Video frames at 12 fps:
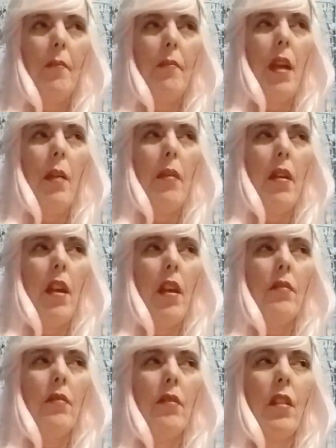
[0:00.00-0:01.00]
maybe
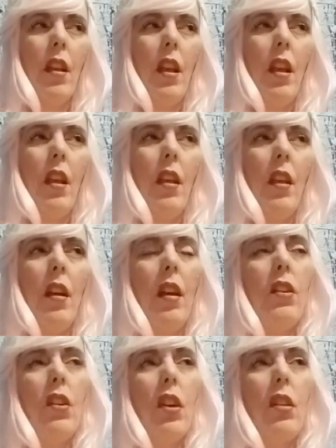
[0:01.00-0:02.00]

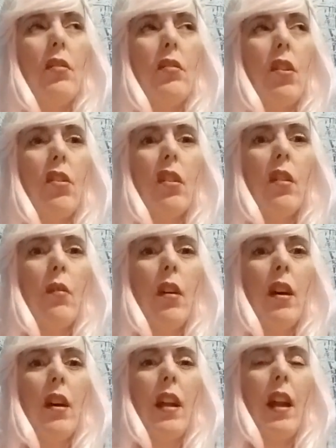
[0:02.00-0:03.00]
you can Google
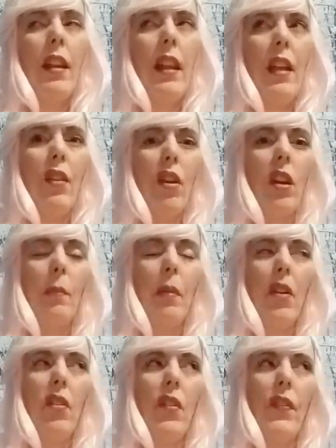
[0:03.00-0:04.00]
one and then look it up
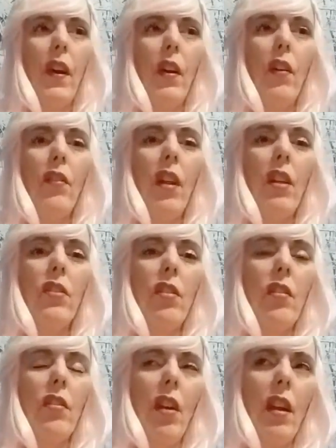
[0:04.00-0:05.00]
on your phone and
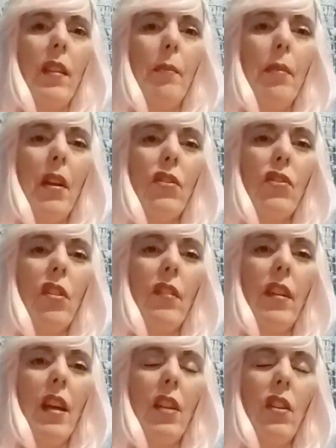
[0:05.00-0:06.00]
just look at the picture of
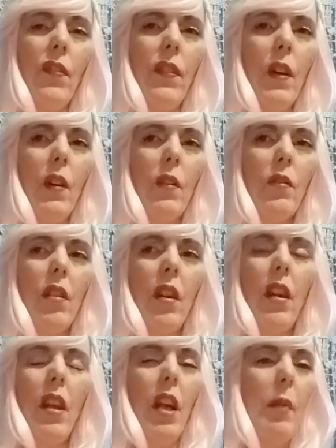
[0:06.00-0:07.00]
it on your phone.
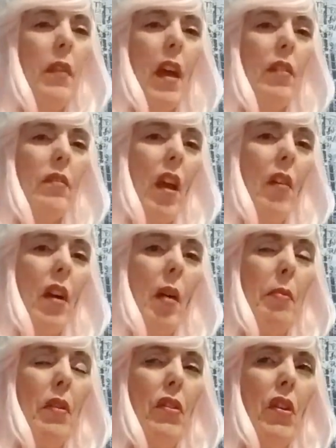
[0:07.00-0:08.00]
And that will
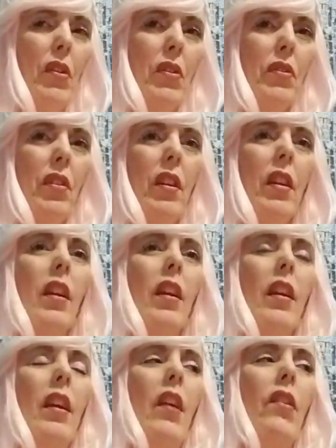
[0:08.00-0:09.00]
help you too.
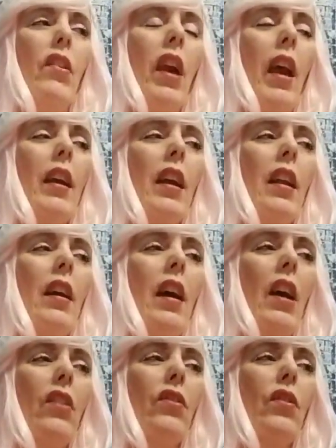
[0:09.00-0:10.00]
If you can't get an
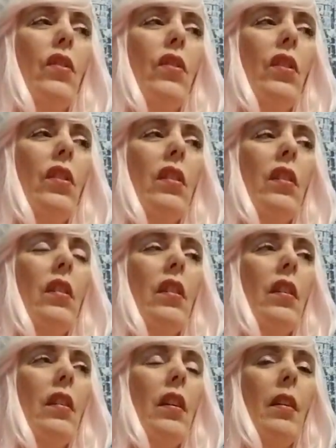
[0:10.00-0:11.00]
actual
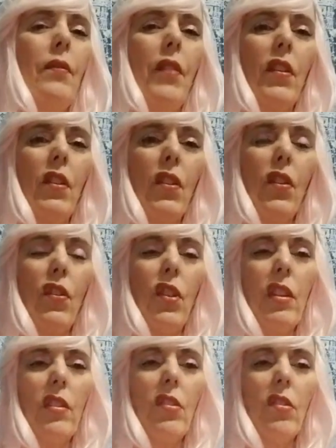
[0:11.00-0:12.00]
physical
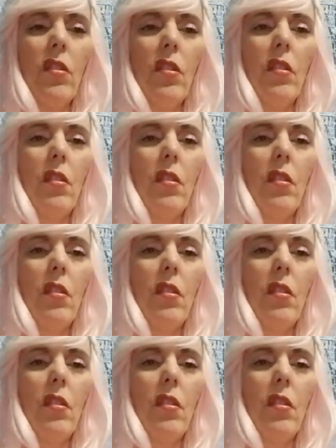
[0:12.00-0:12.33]
crystal.